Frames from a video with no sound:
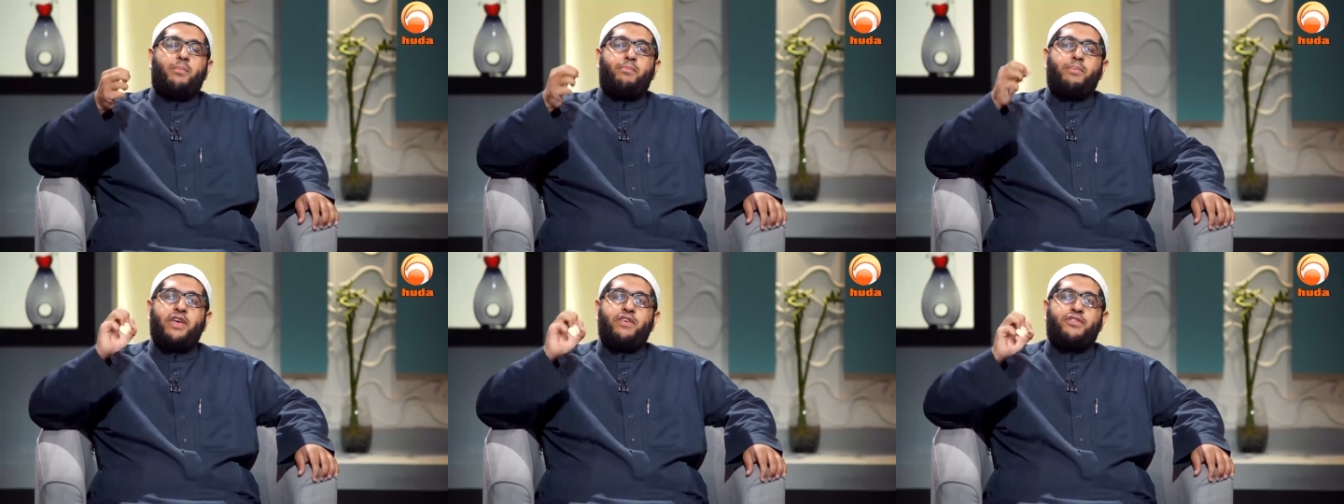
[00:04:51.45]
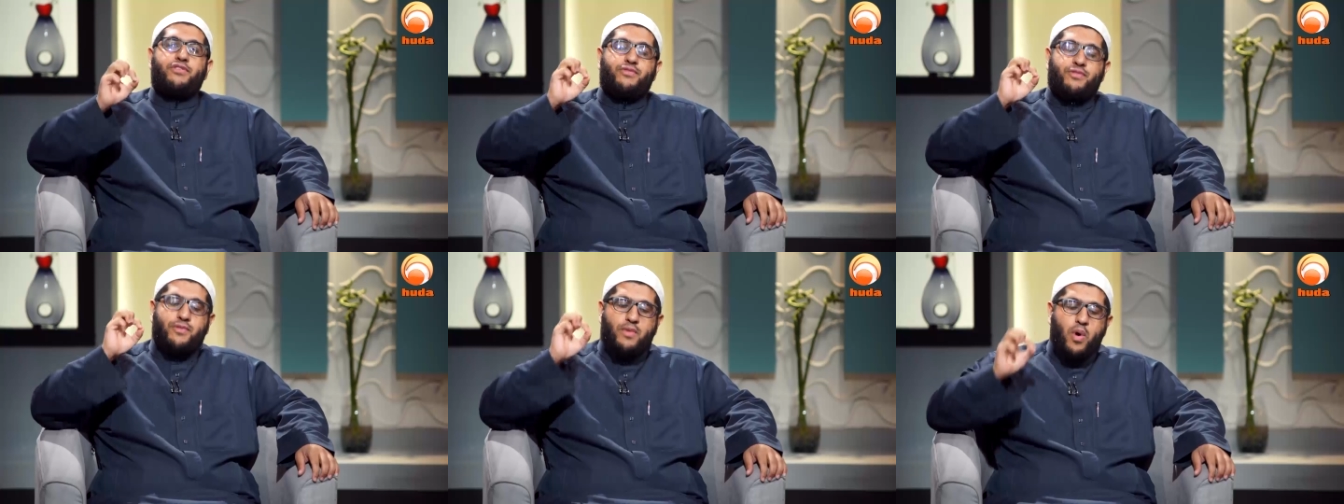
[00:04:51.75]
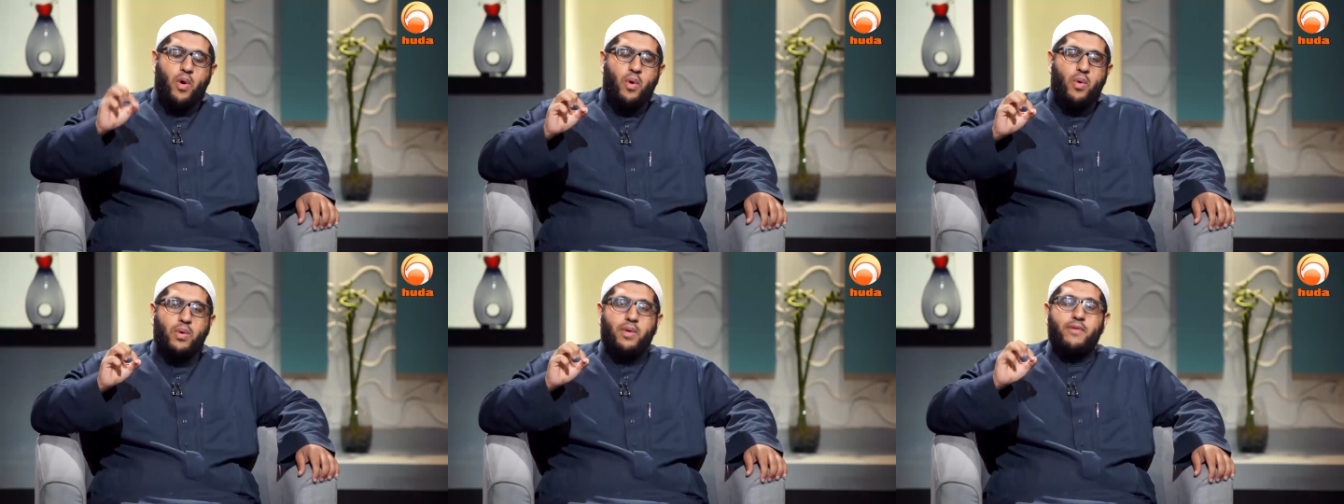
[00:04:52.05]
be
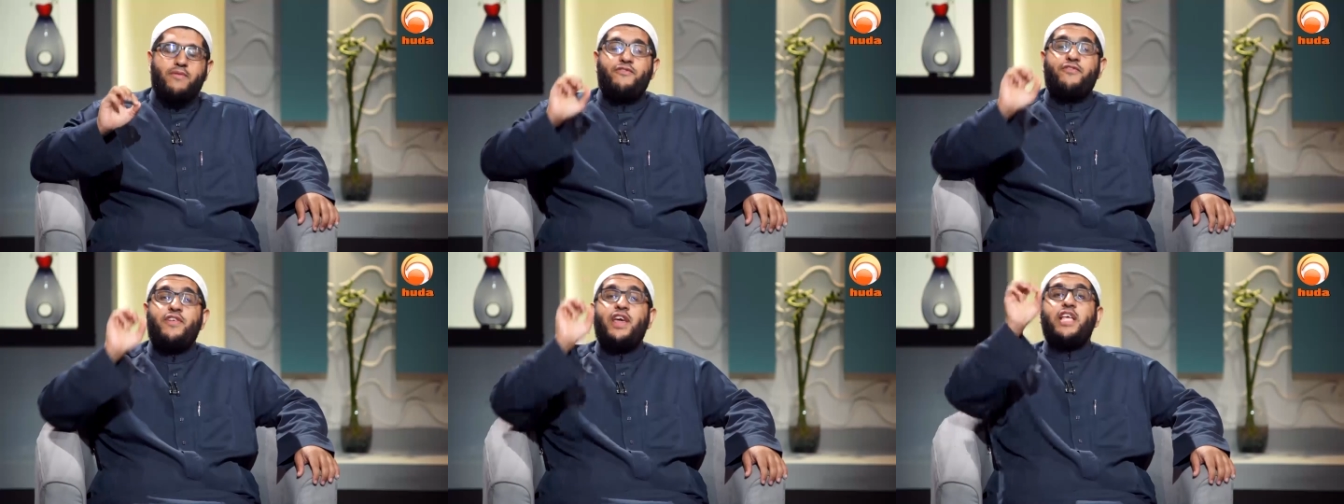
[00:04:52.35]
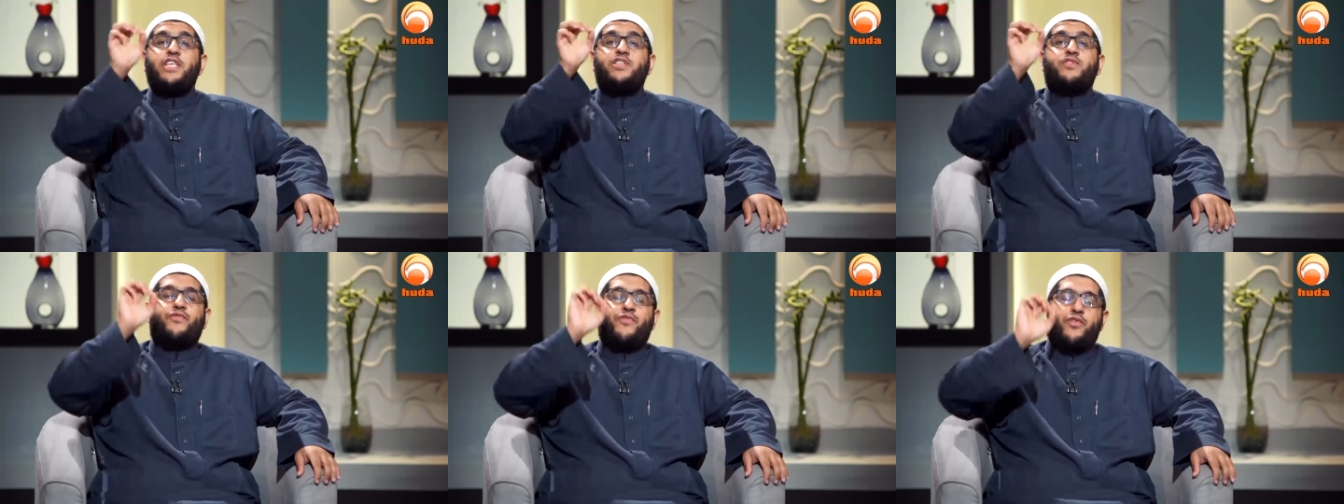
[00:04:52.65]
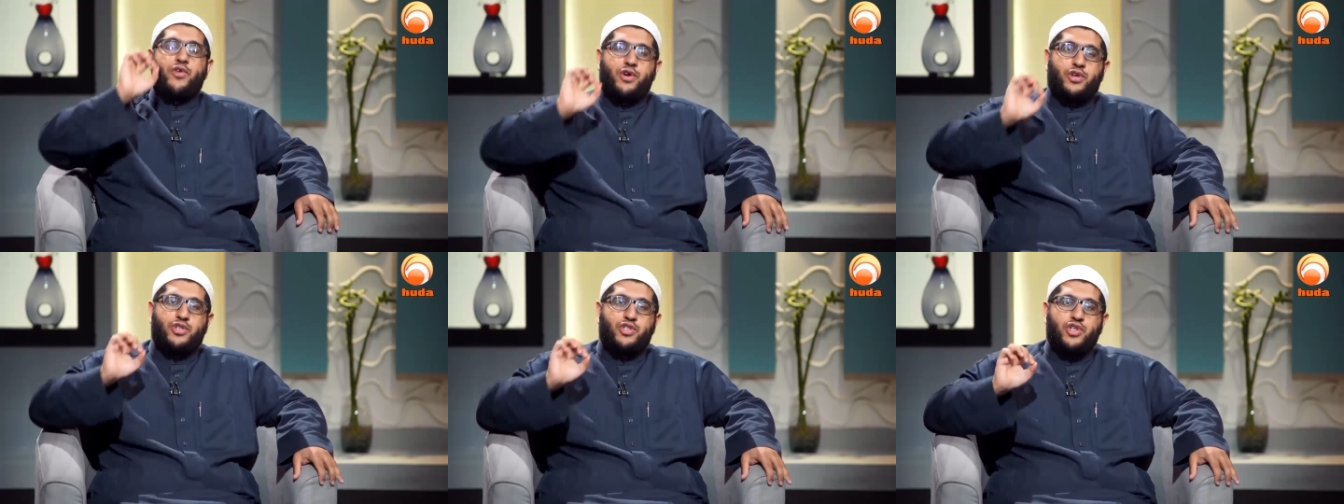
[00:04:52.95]
thrown face
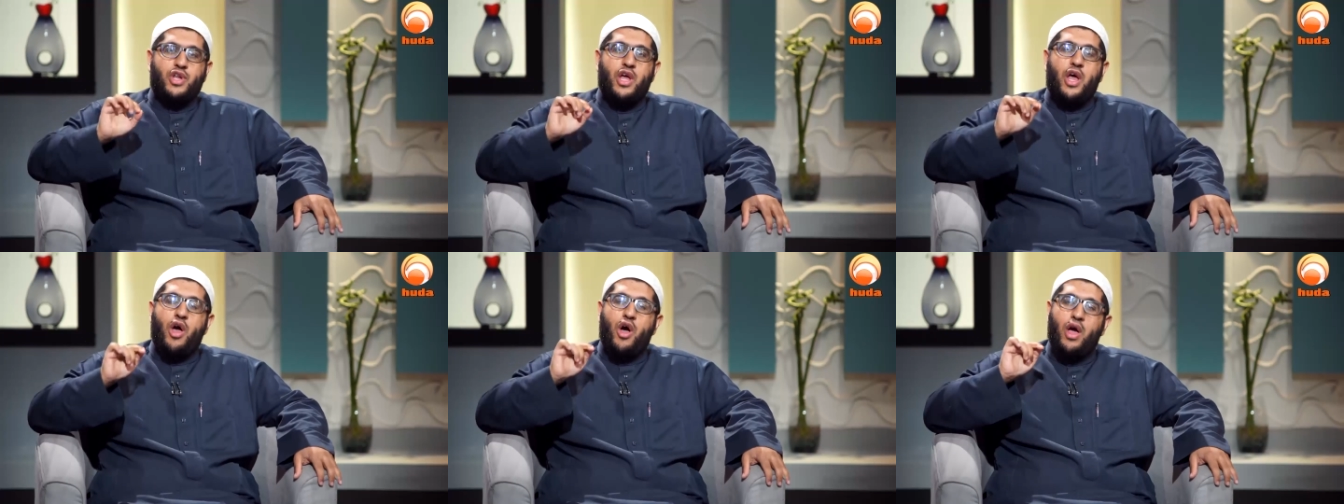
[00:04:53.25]
first